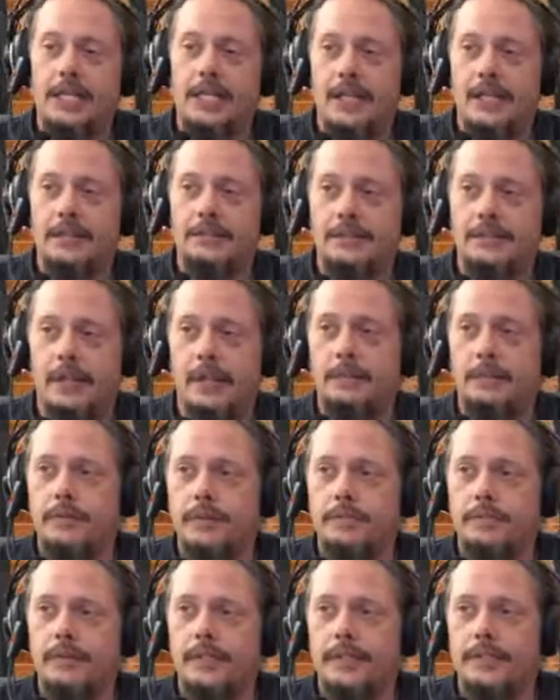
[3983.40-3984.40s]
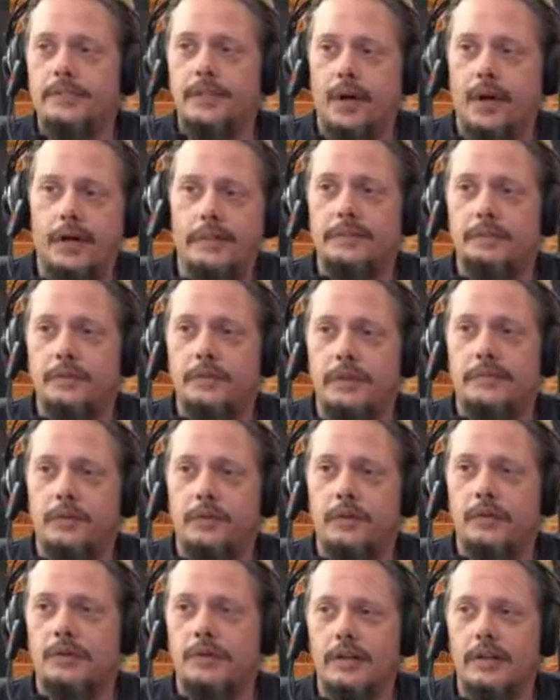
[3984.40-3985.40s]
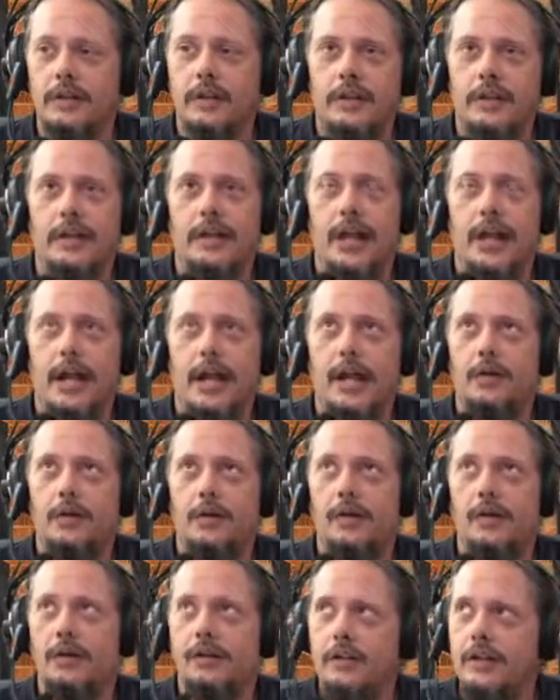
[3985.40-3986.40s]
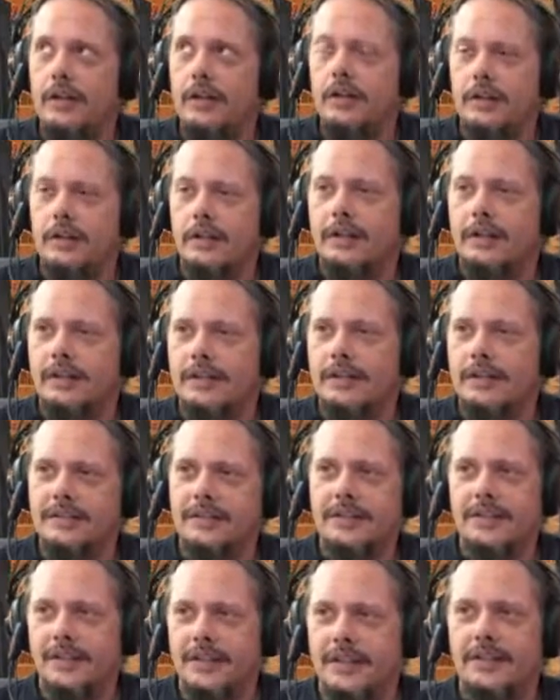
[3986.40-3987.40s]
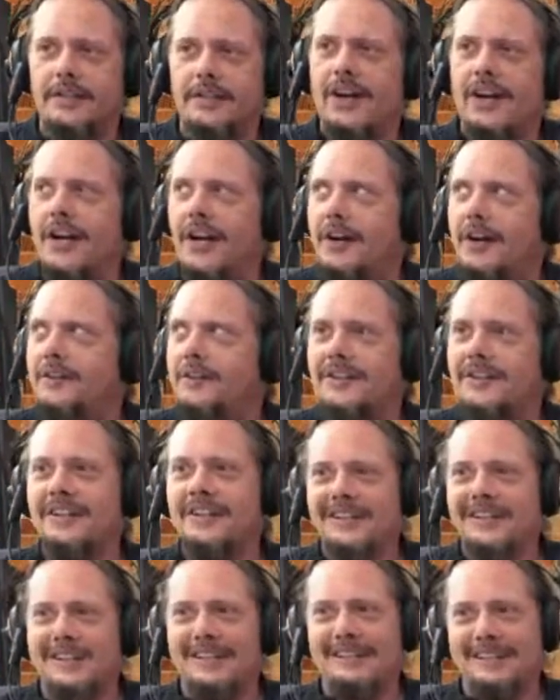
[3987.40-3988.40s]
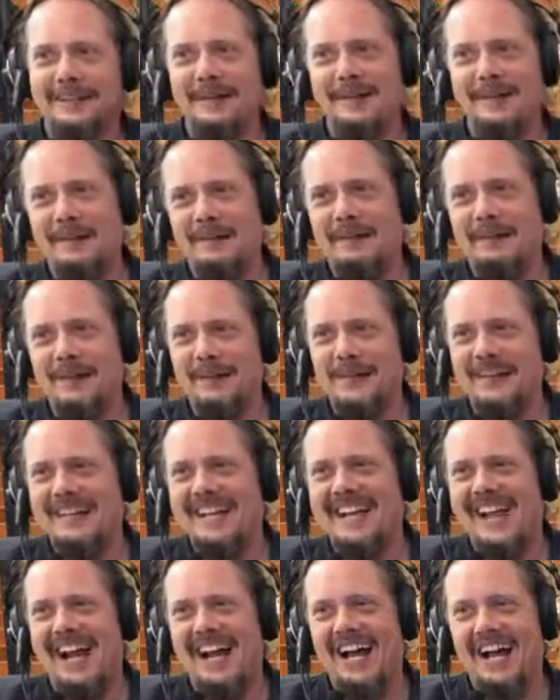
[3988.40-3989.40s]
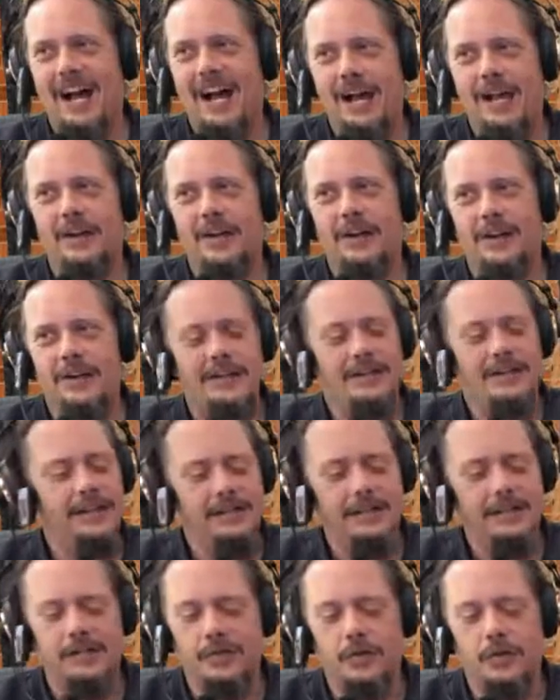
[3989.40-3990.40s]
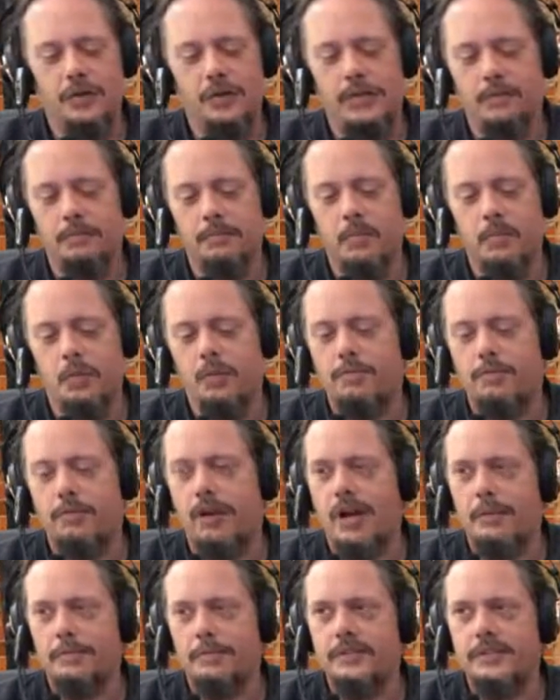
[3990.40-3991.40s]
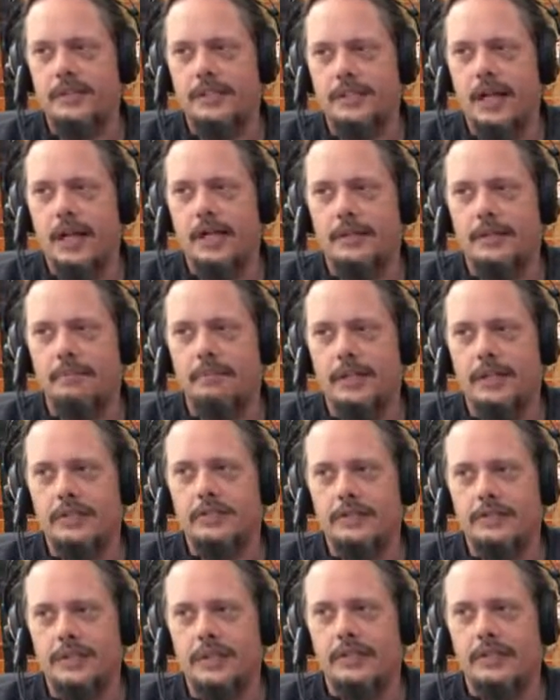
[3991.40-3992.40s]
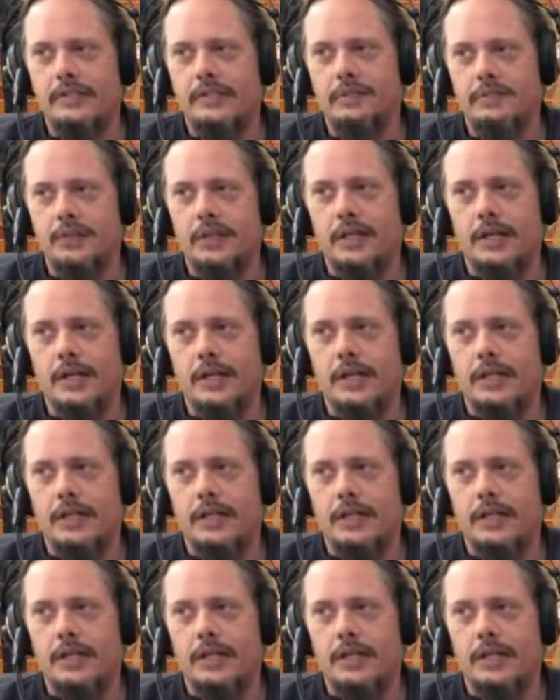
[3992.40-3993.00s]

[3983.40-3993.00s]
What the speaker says: that time with me, talk to me for an hour, and then another hour. I owe him more props than I can possibly give him right now.